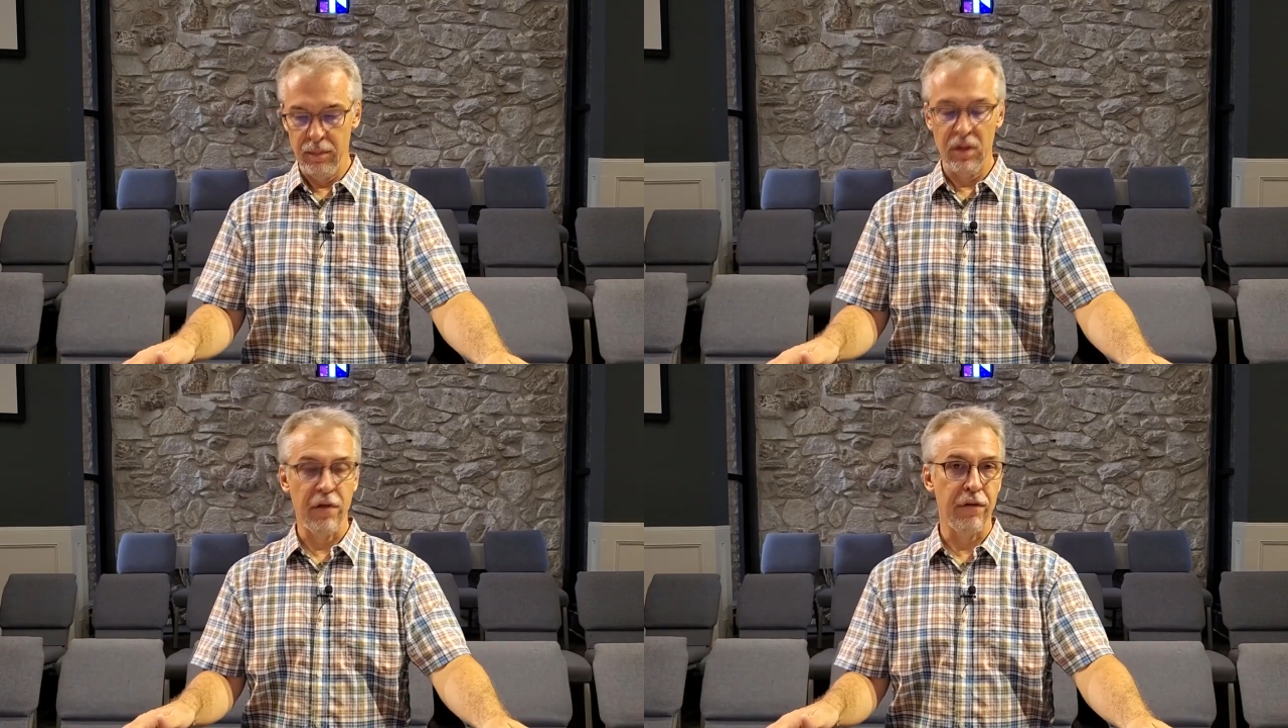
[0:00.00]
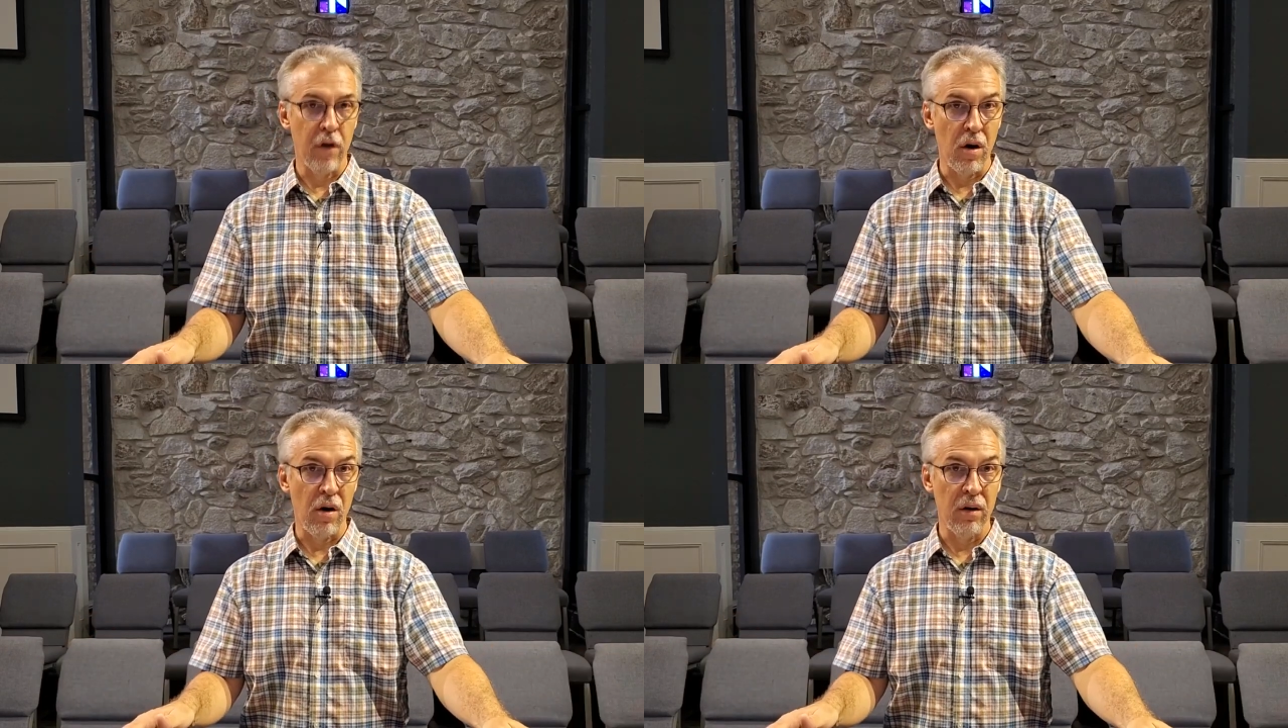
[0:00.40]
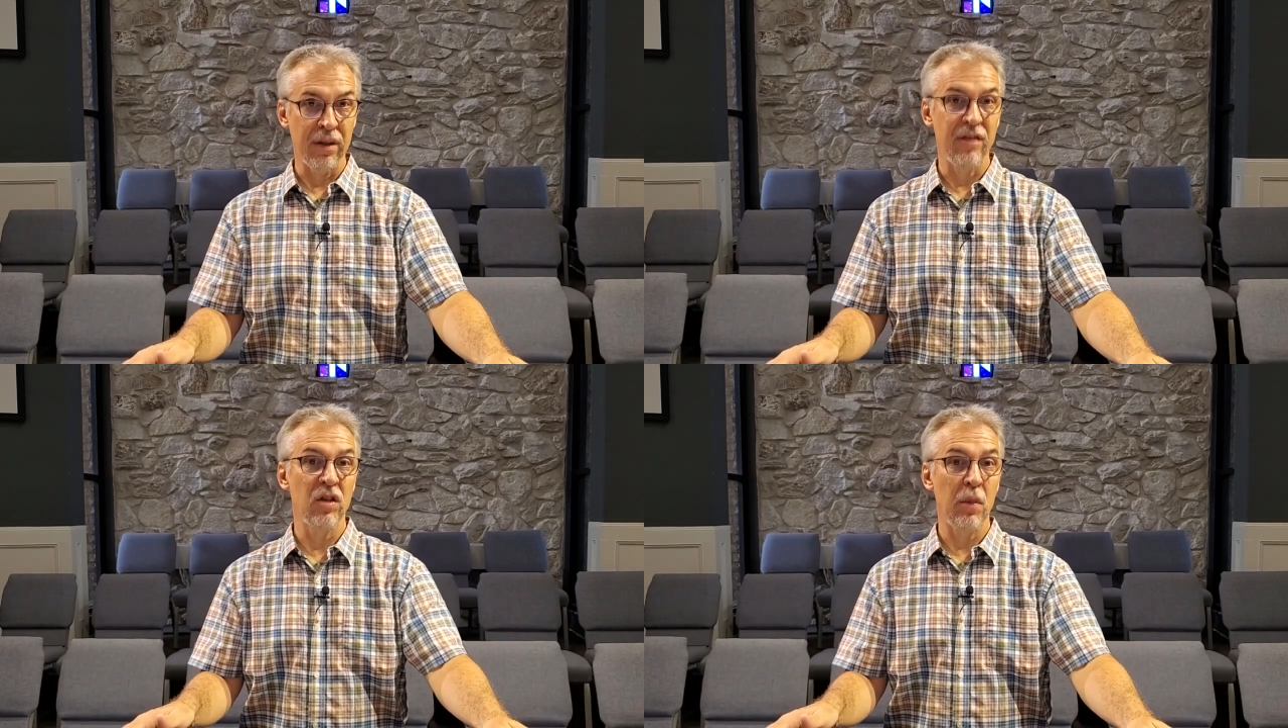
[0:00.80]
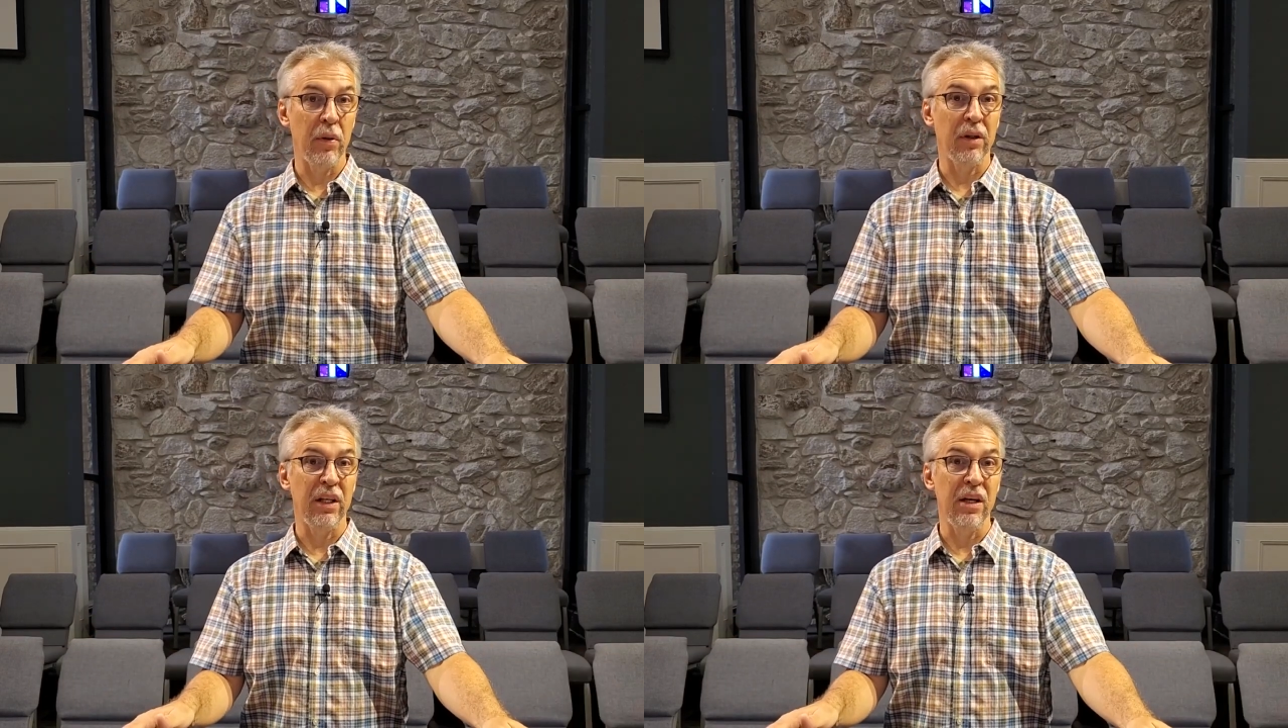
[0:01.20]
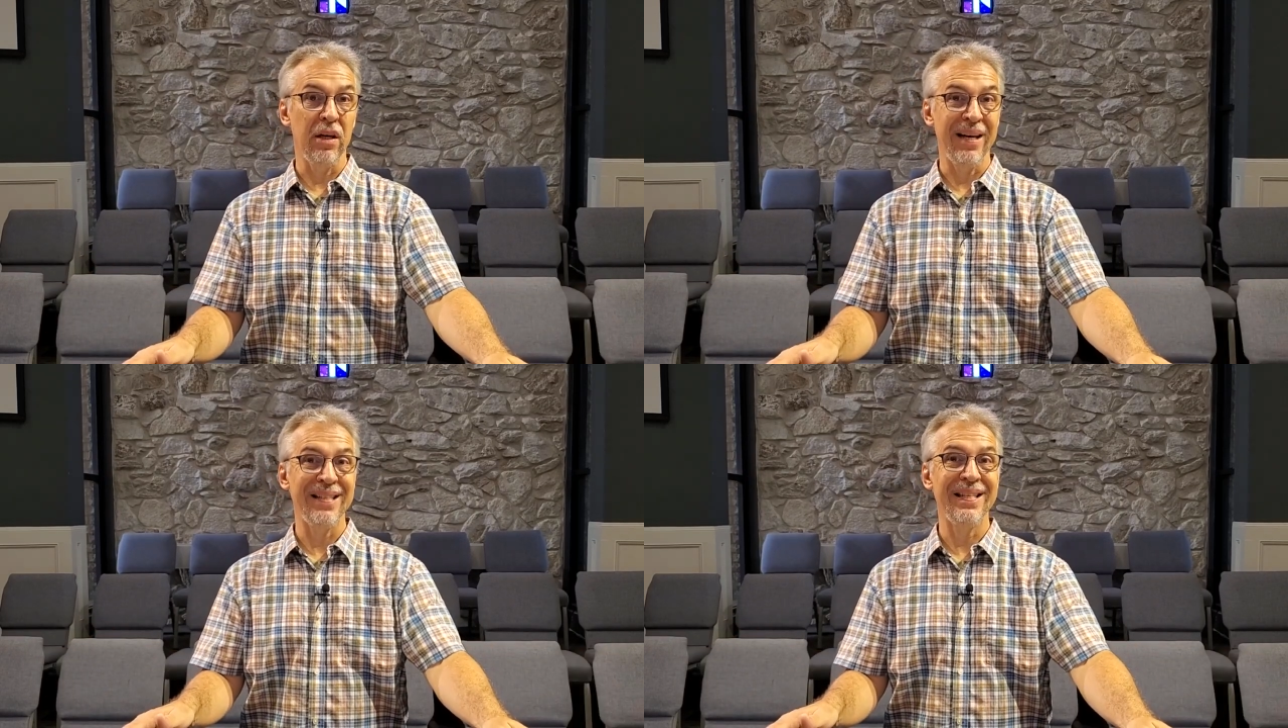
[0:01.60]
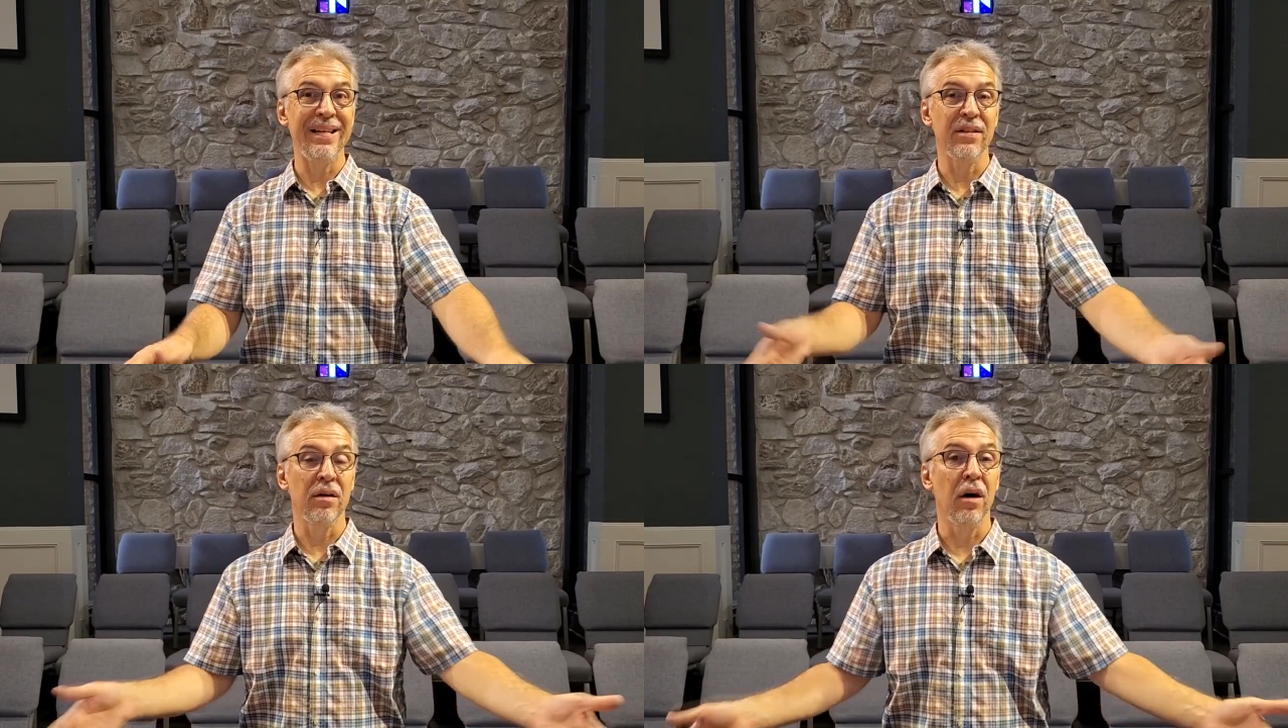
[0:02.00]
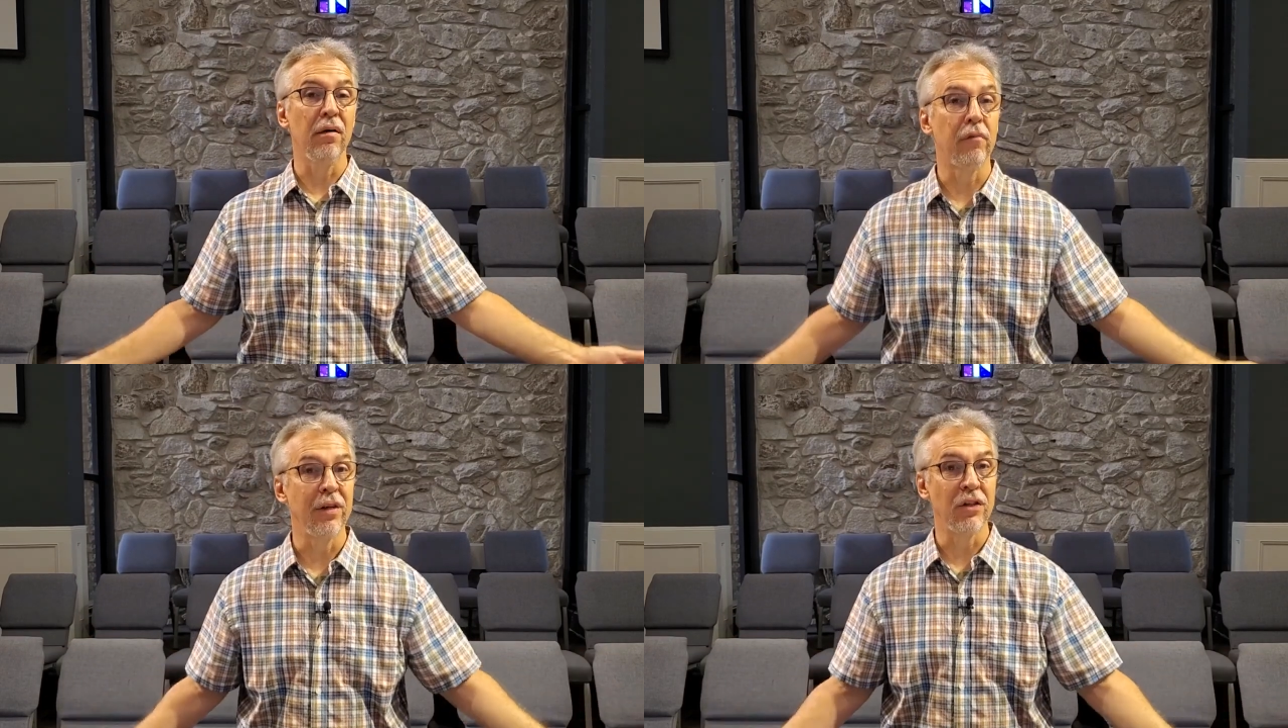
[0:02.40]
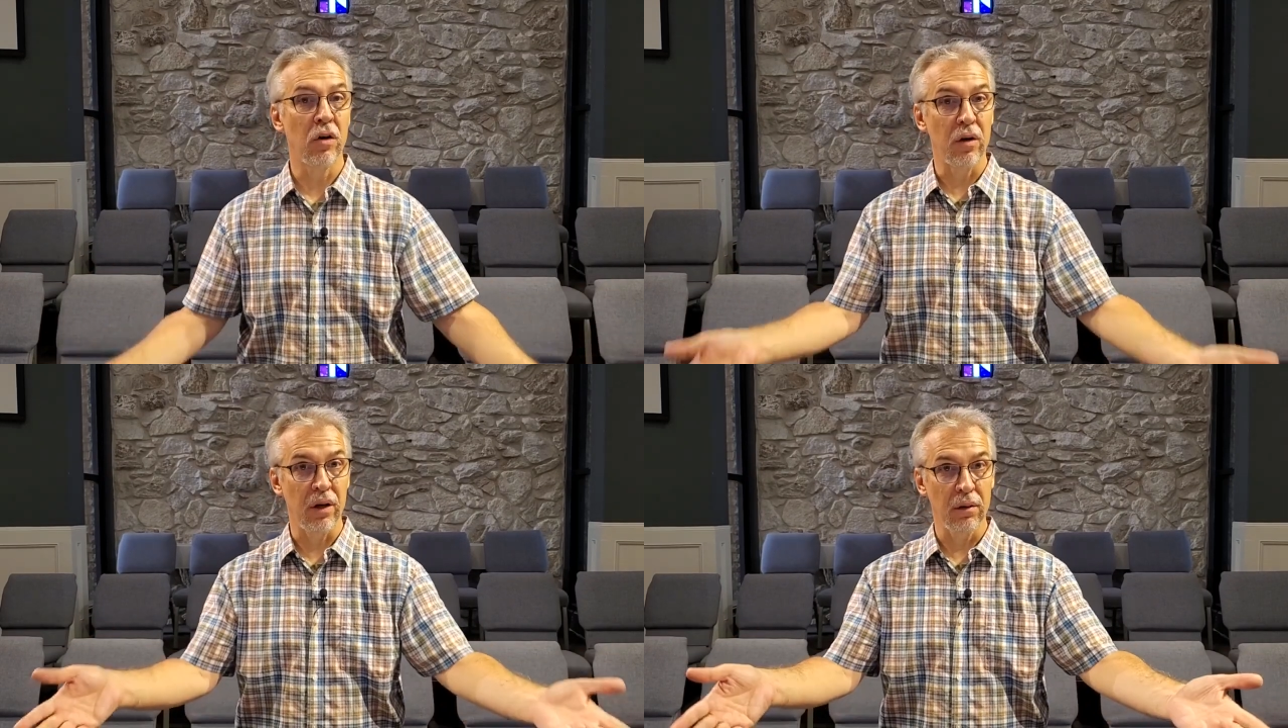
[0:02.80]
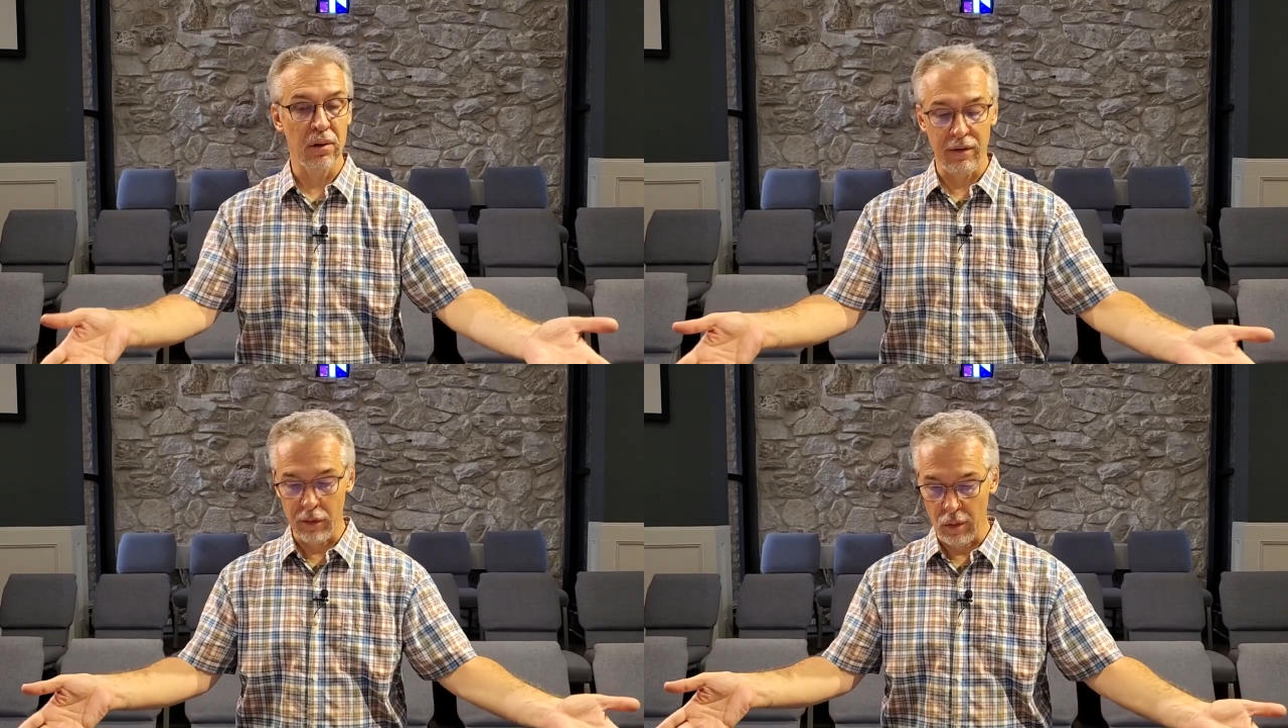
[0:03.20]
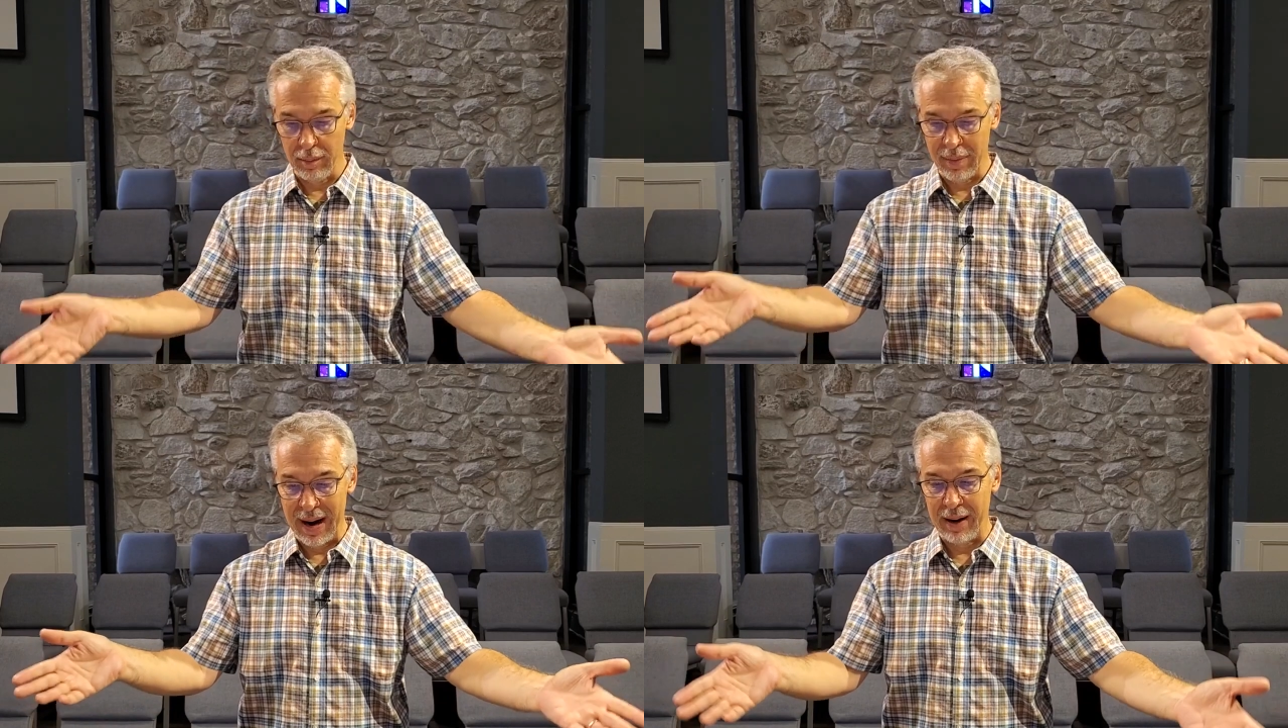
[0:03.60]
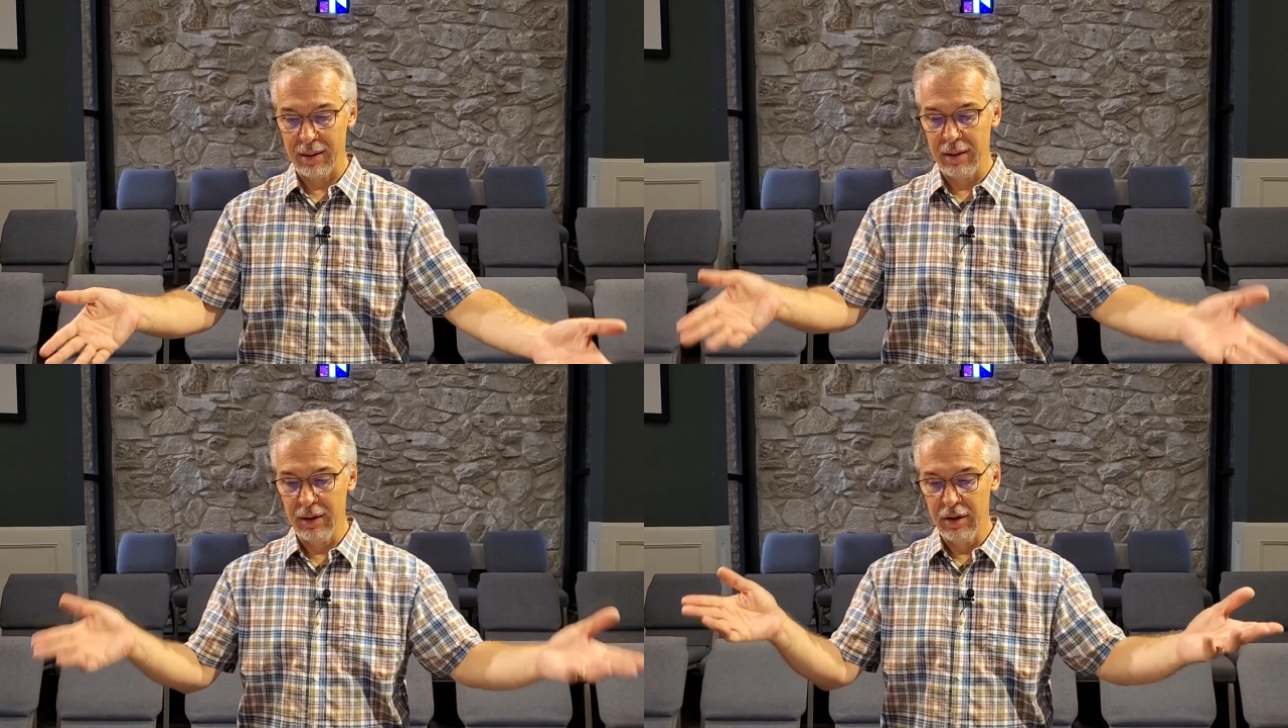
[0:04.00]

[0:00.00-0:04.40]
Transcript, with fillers: the fall is typically a season of returning, of going back.